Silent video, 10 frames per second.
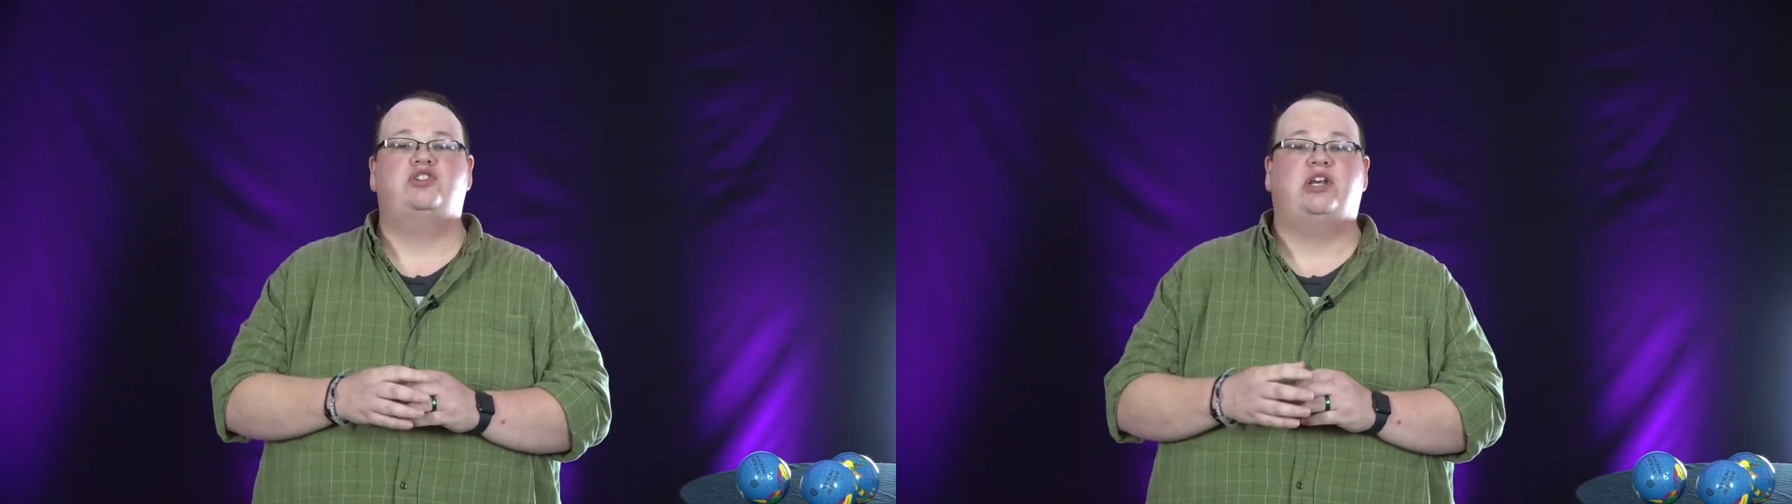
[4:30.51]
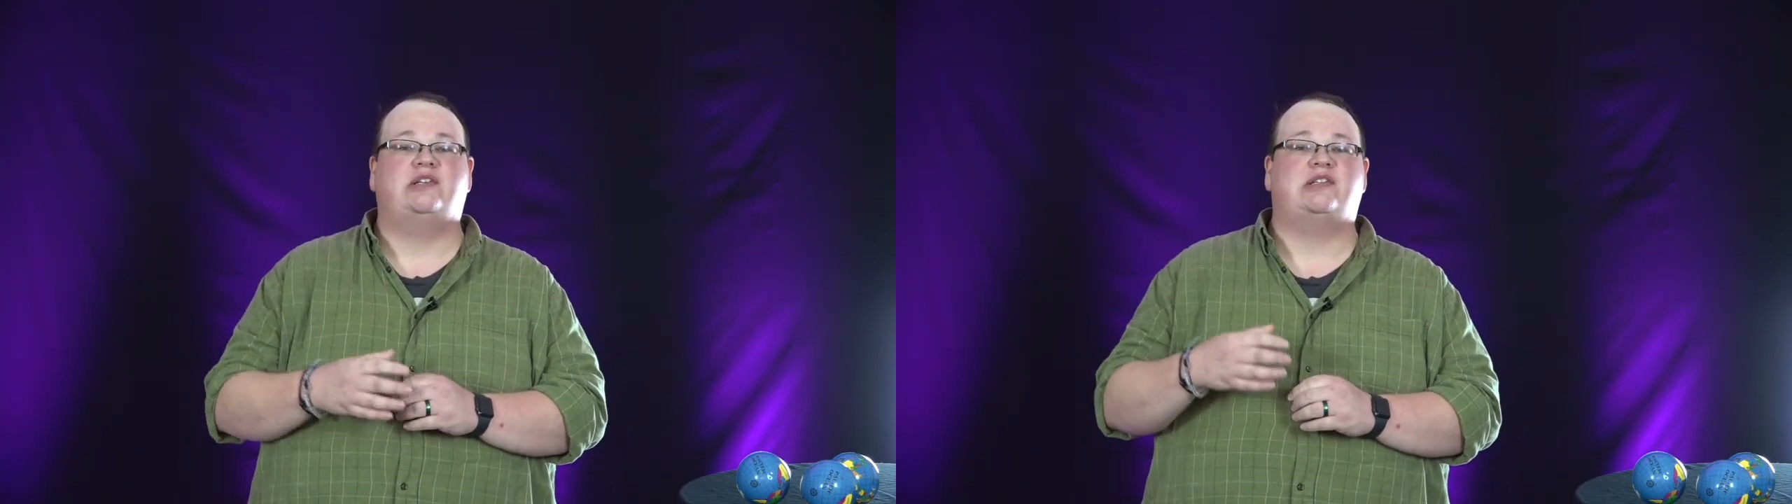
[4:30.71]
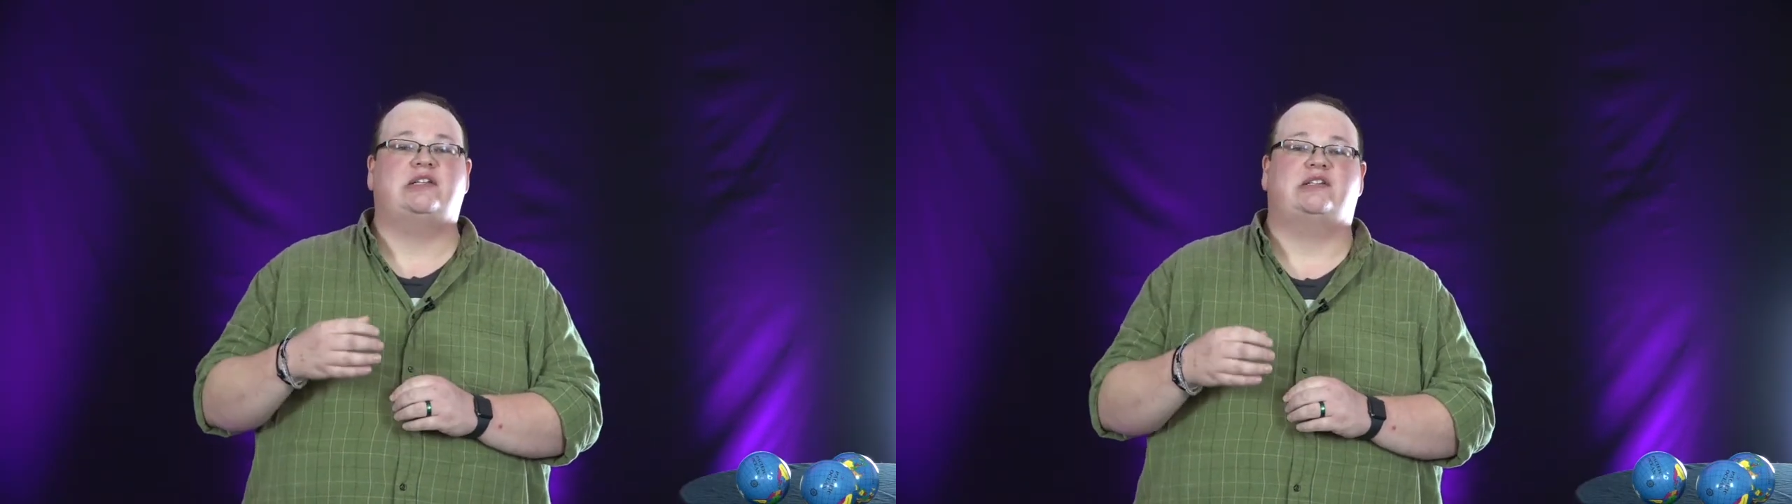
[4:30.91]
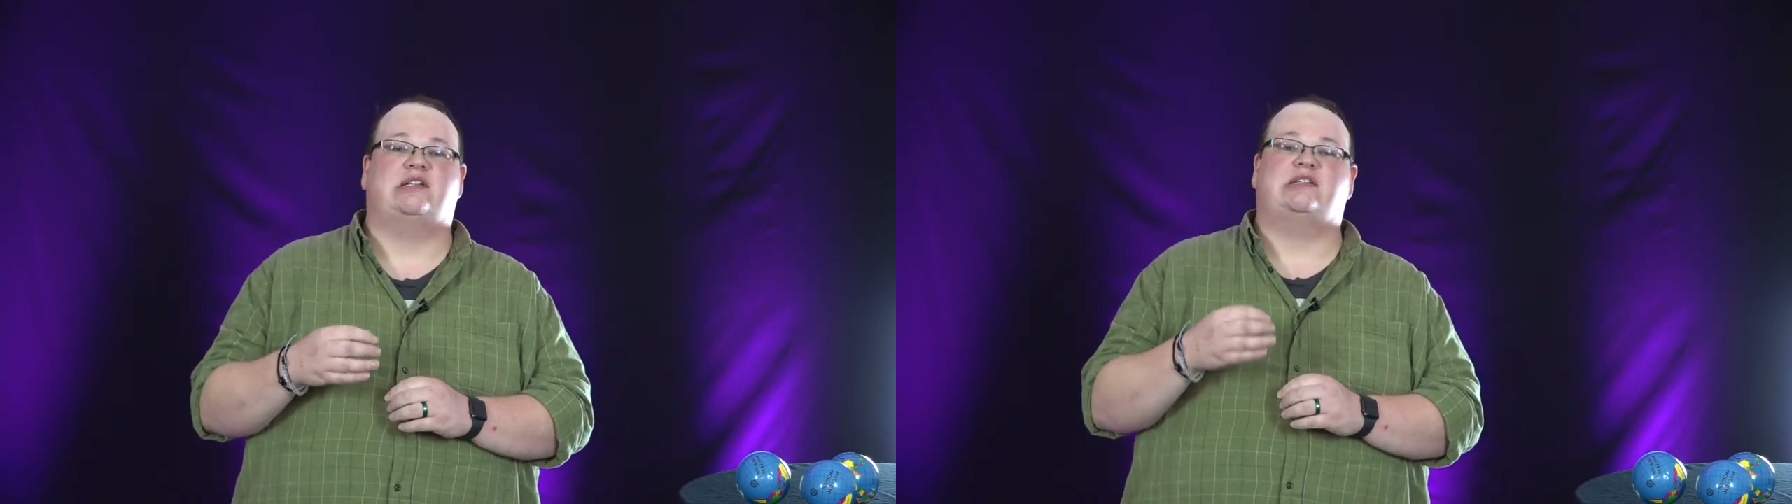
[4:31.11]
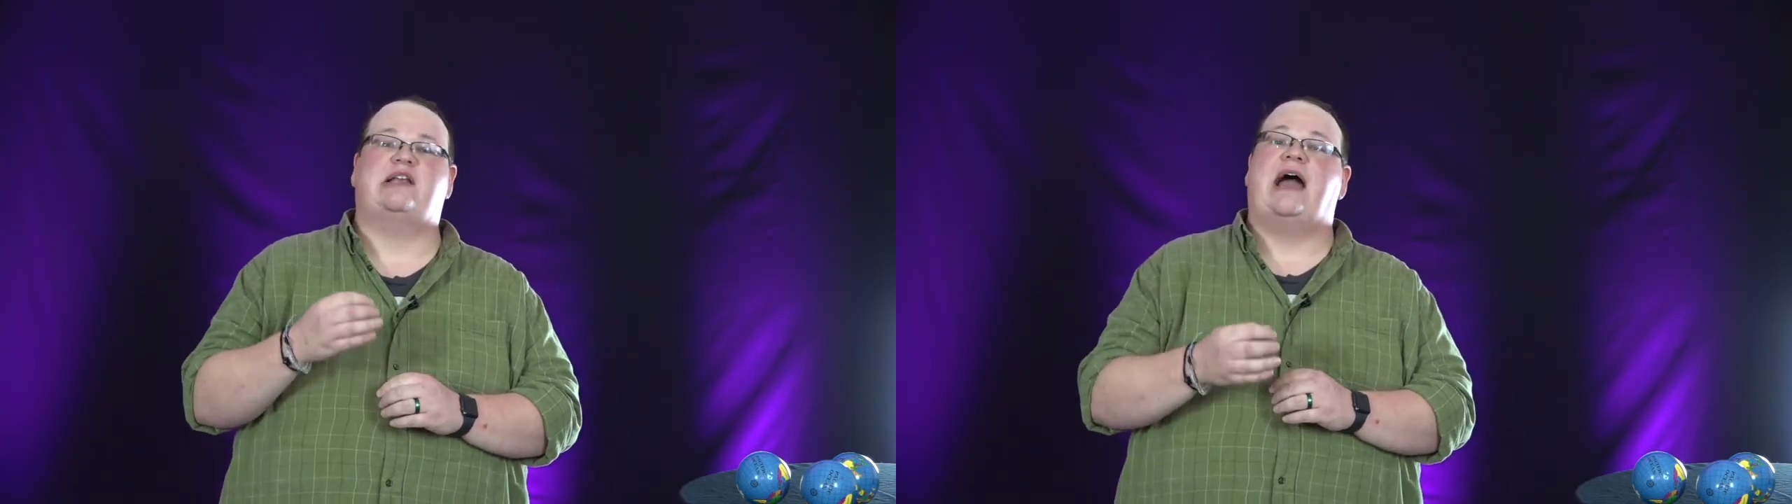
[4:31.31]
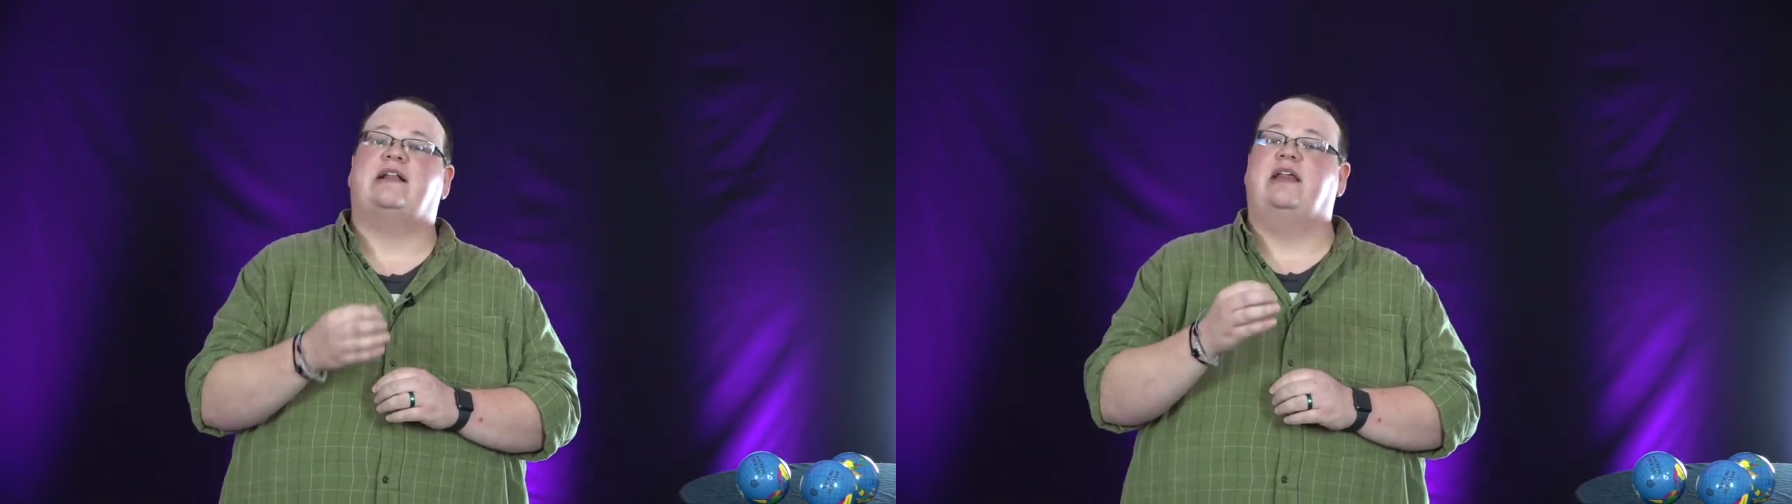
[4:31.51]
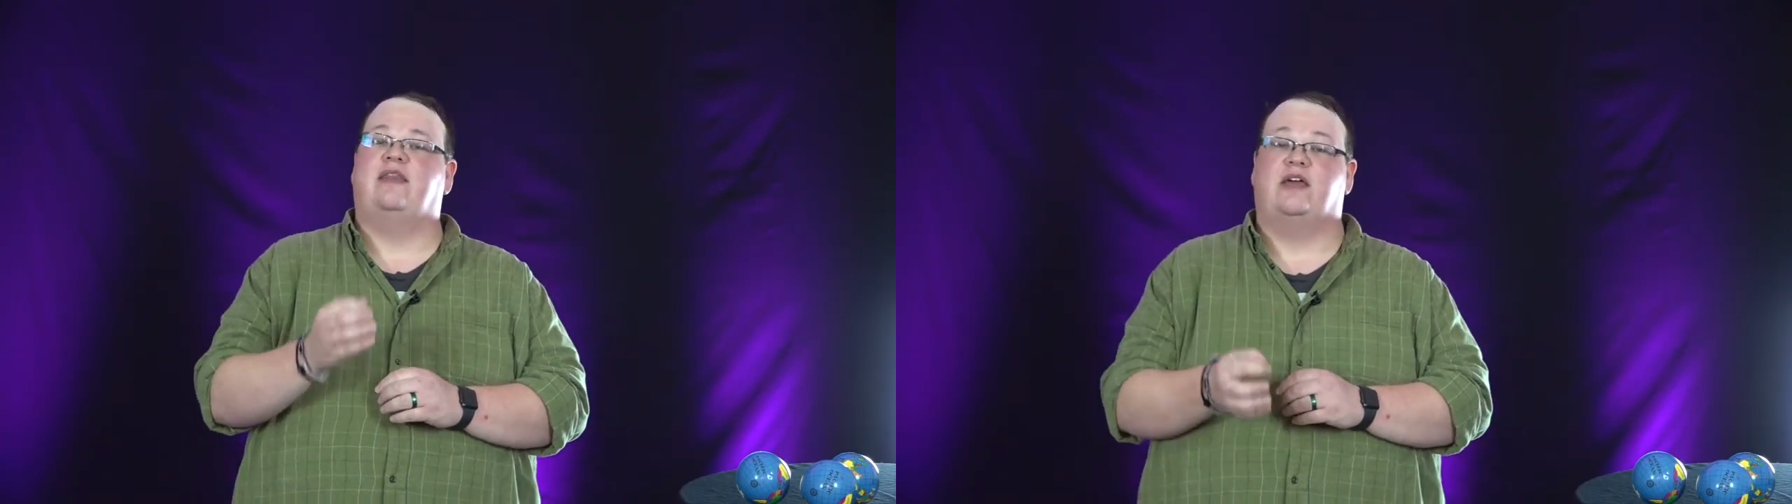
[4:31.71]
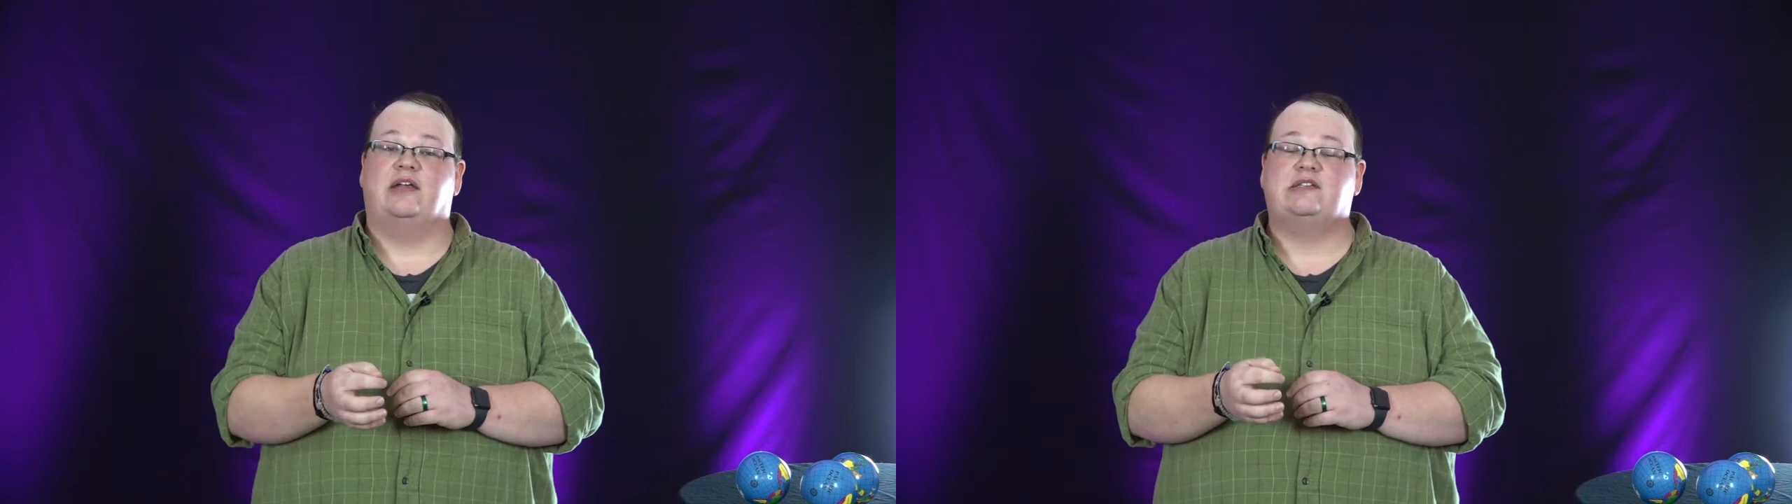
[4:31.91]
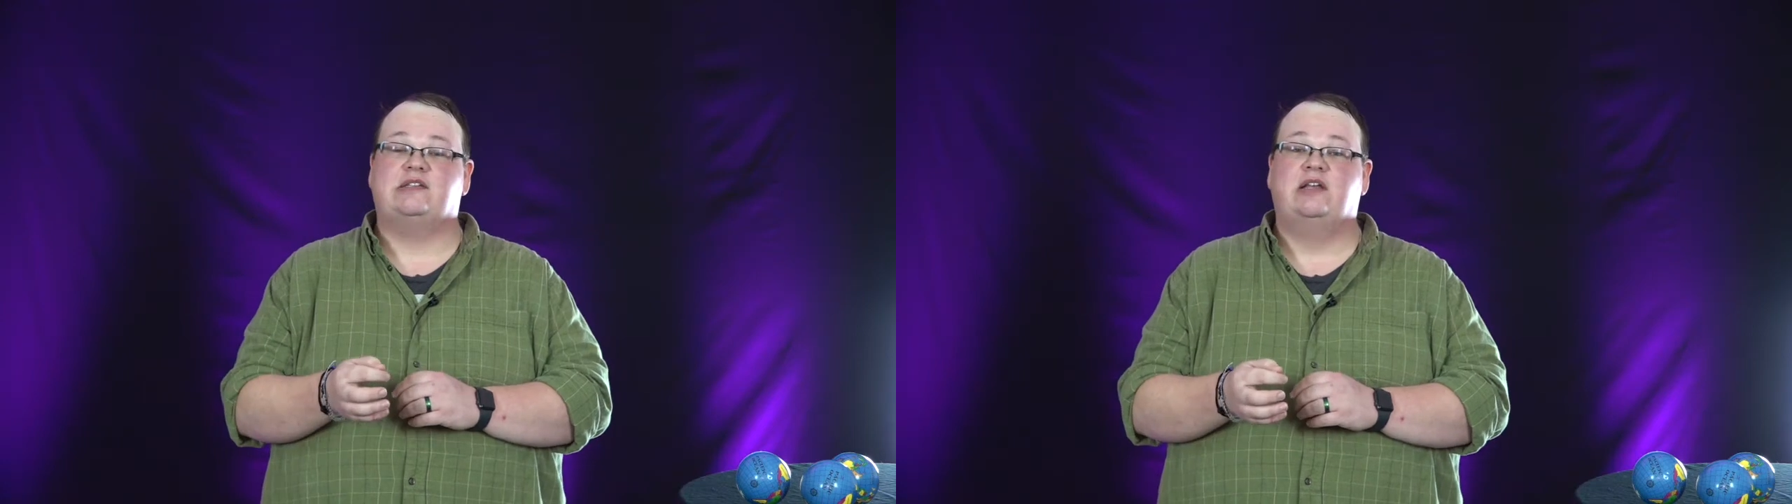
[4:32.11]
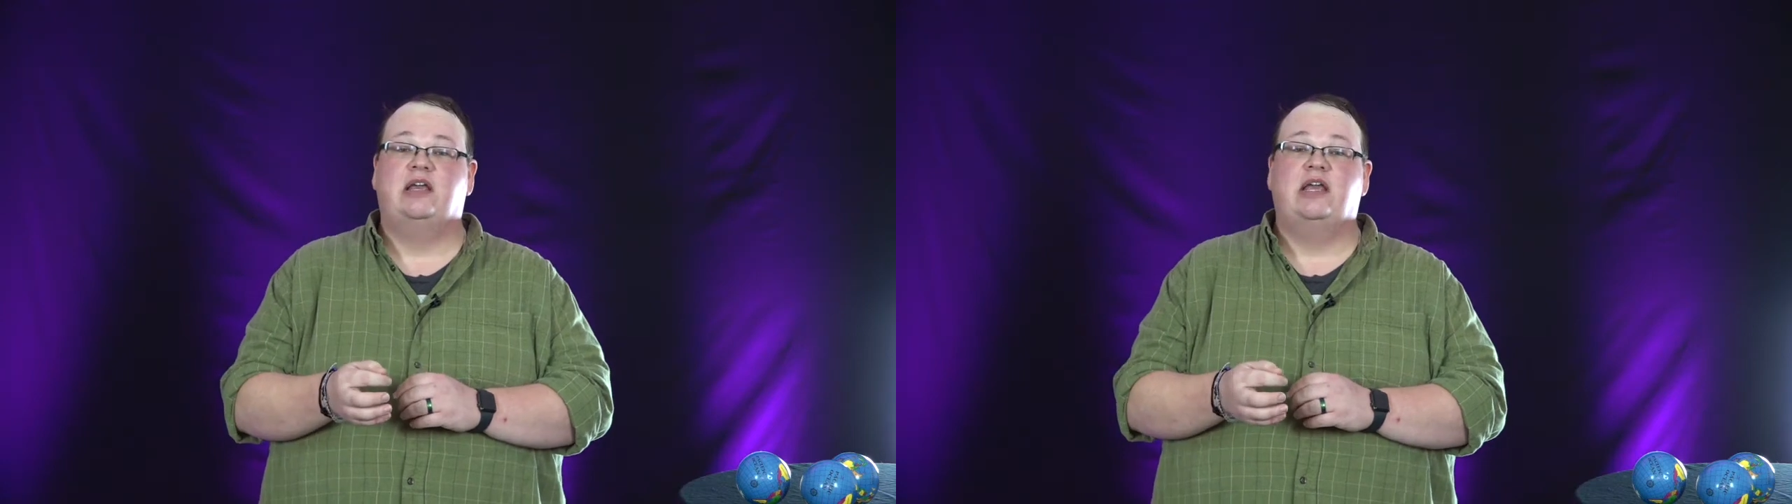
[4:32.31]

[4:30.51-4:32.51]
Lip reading: Jesus does exactly this.